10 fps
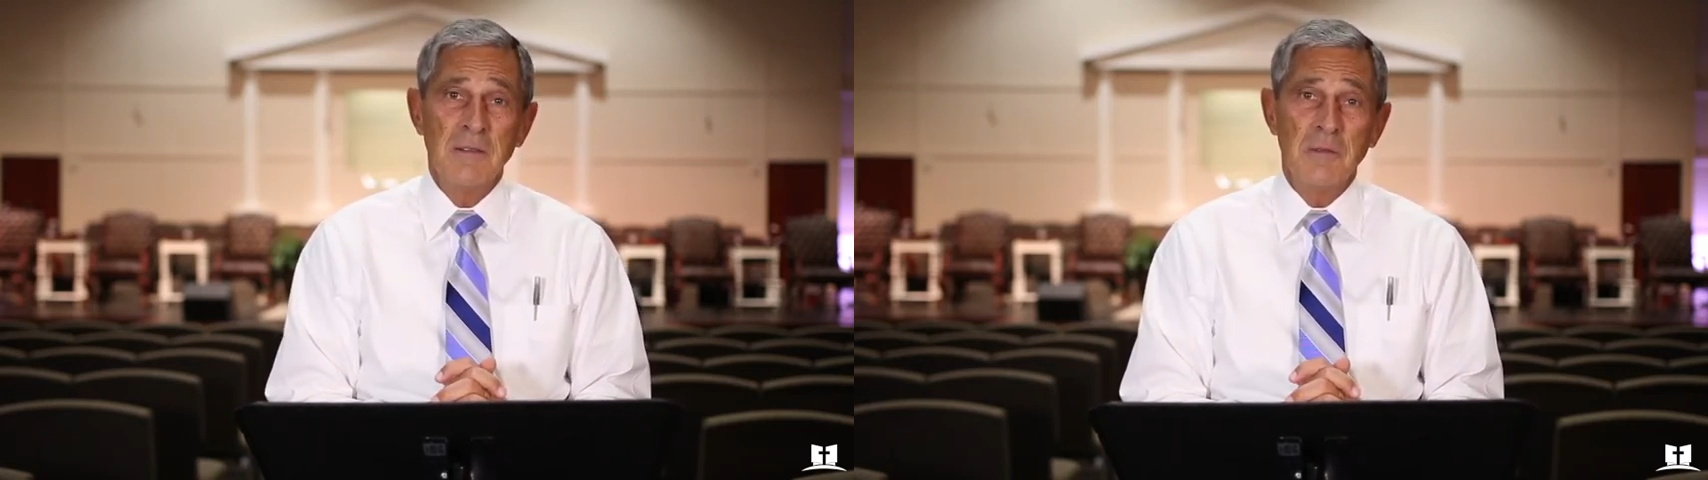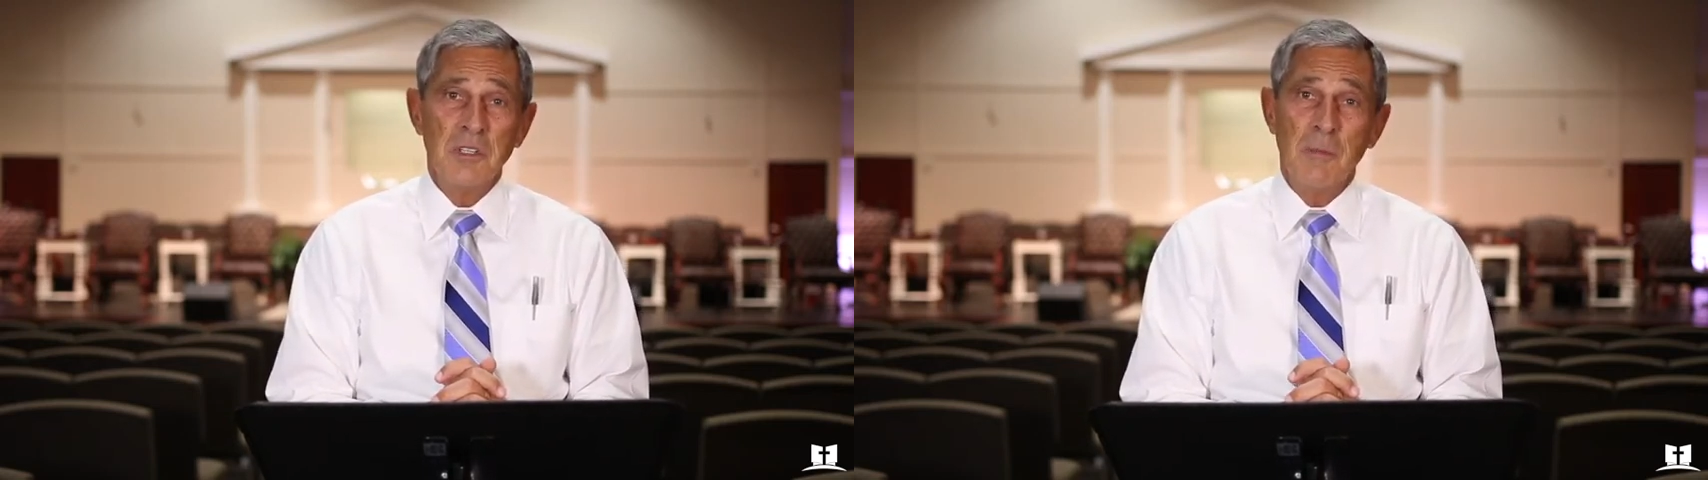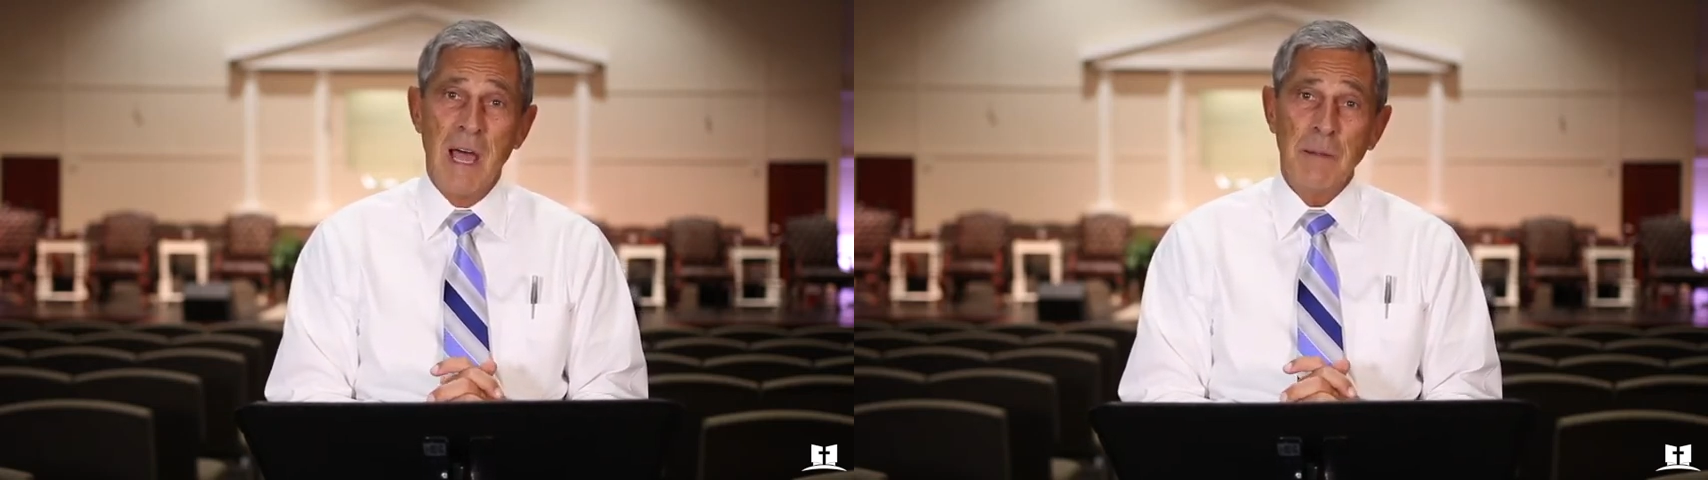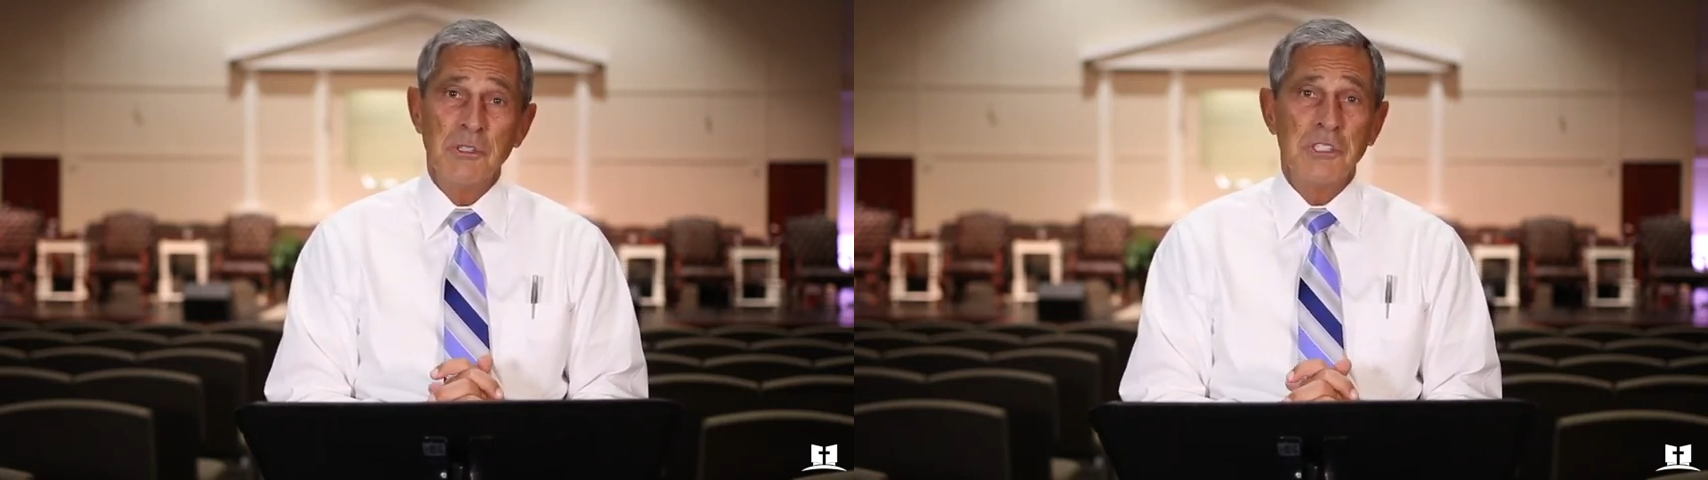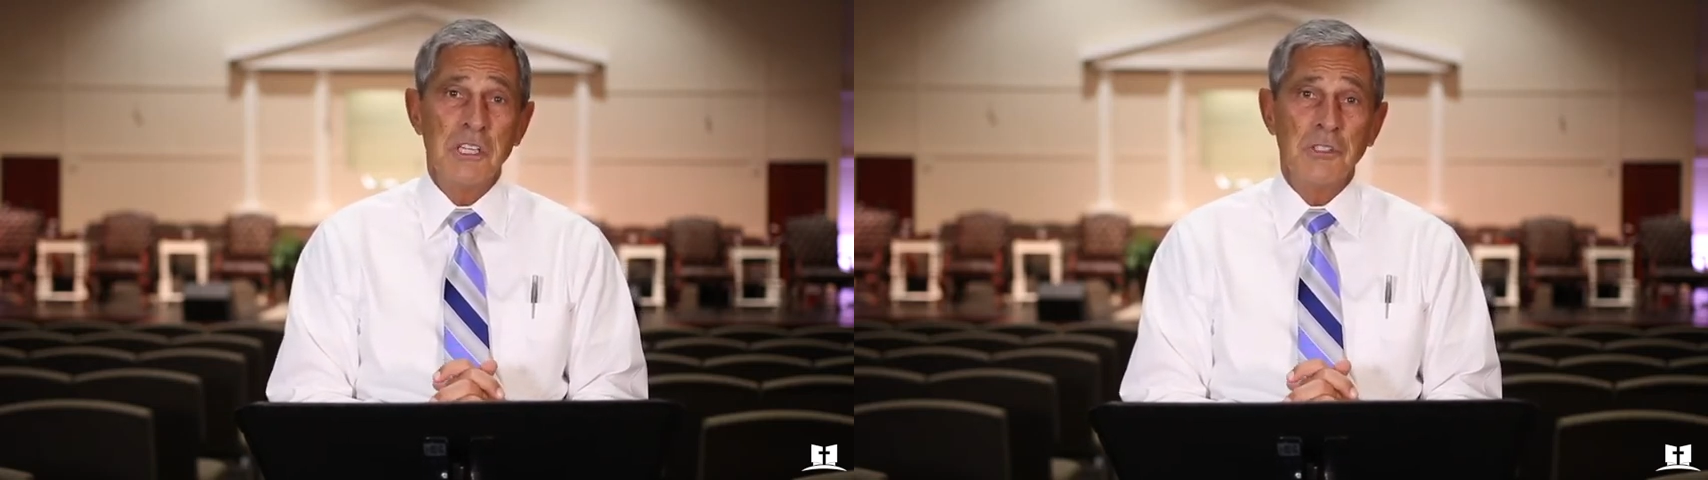But the
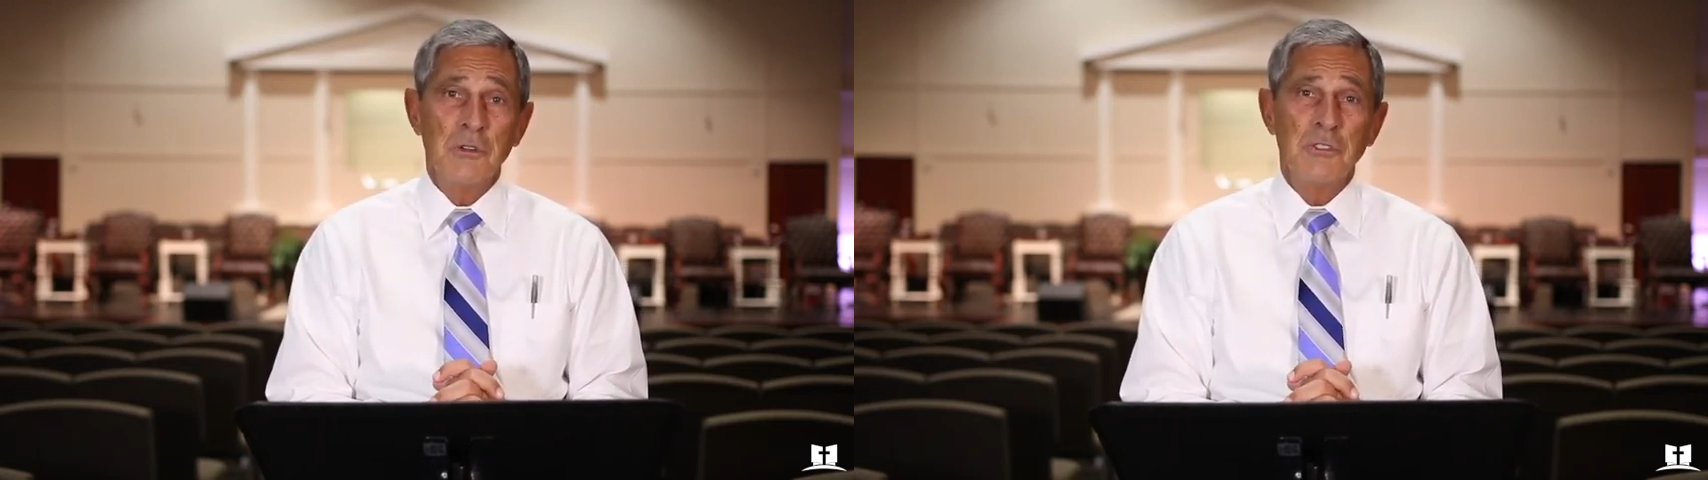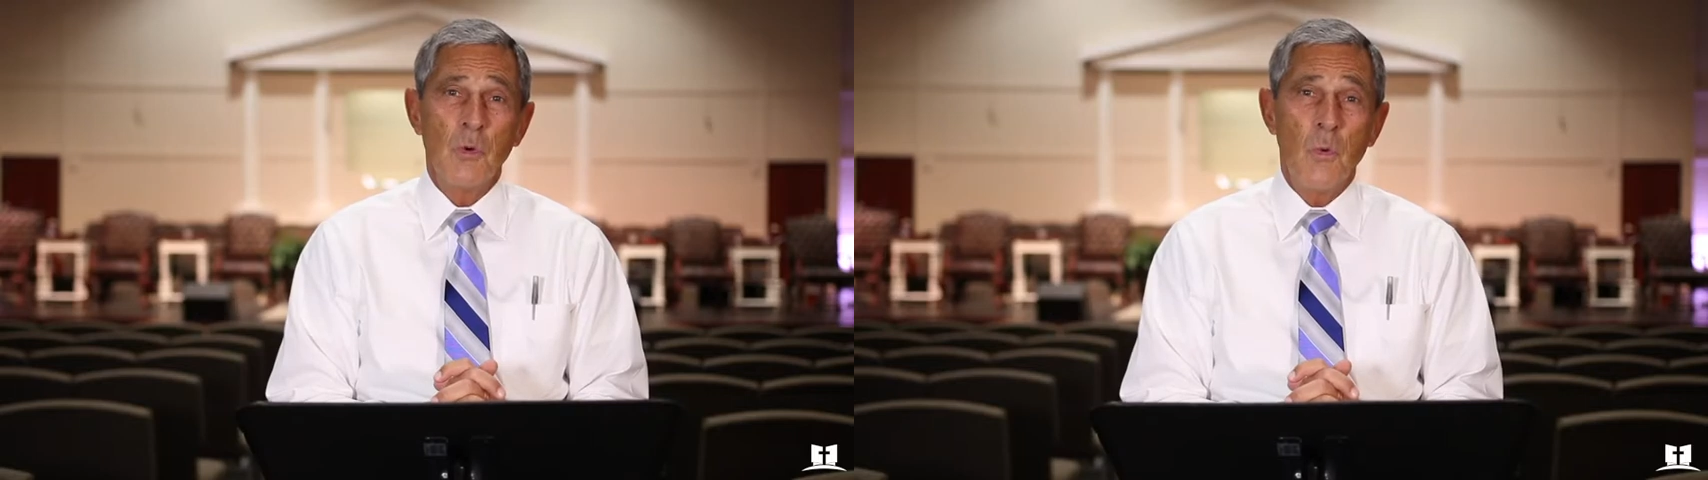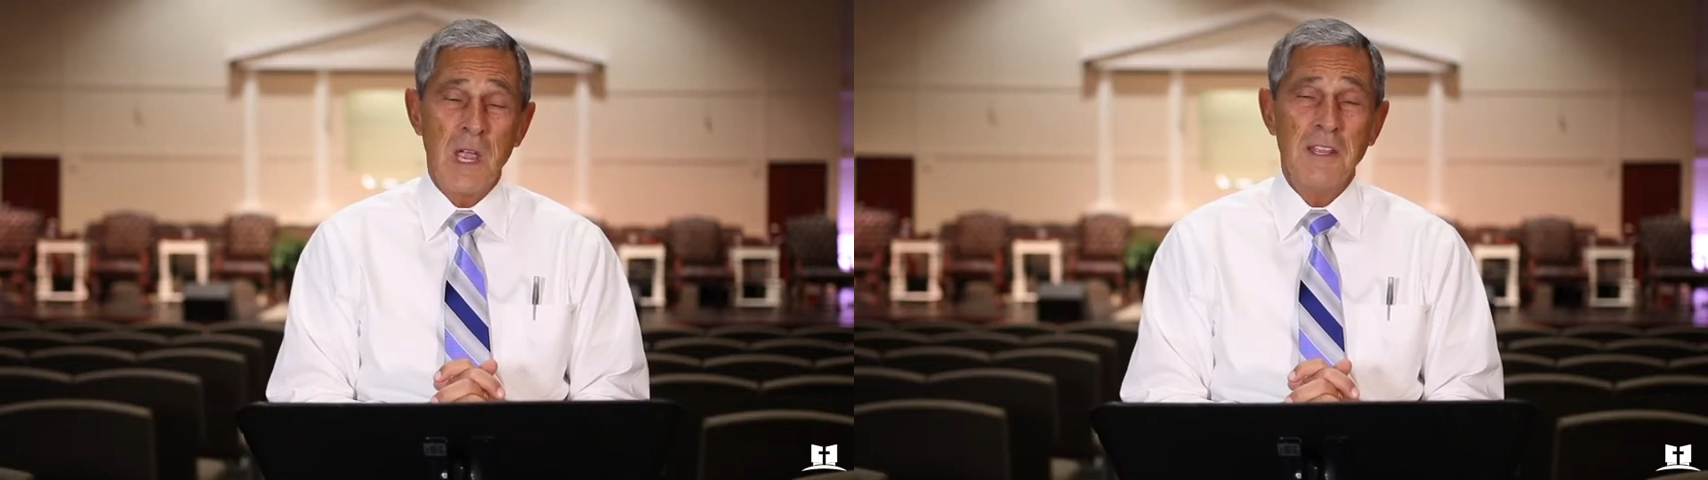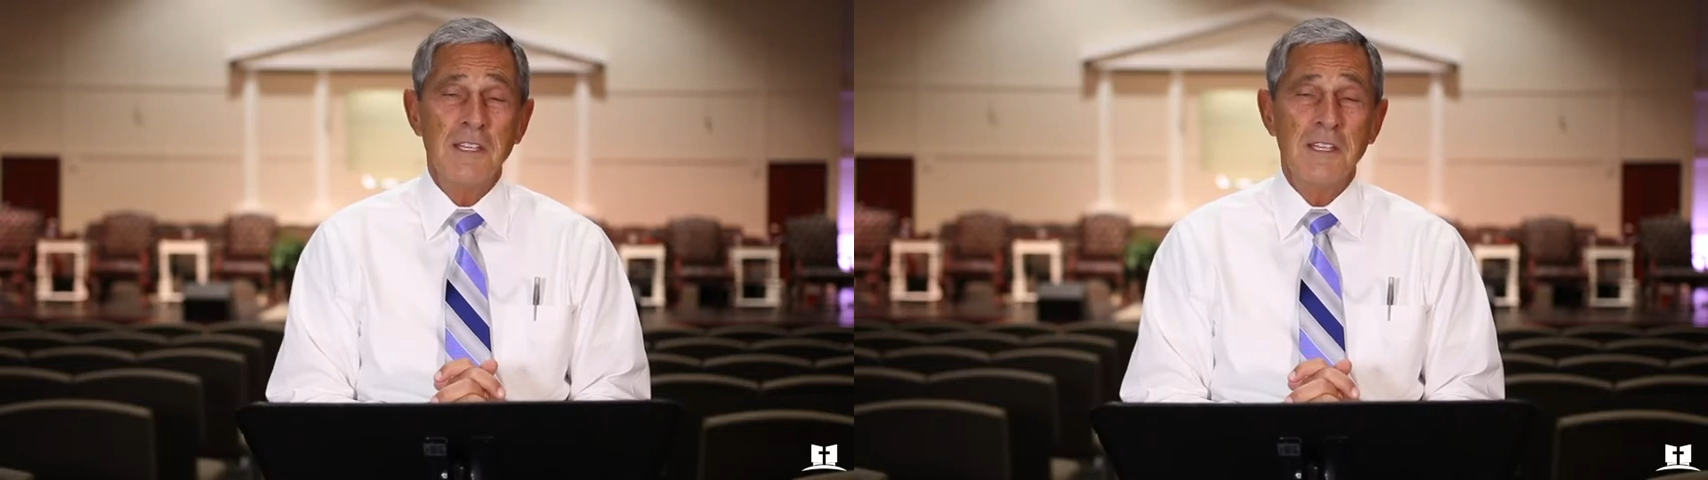Bible says there's a way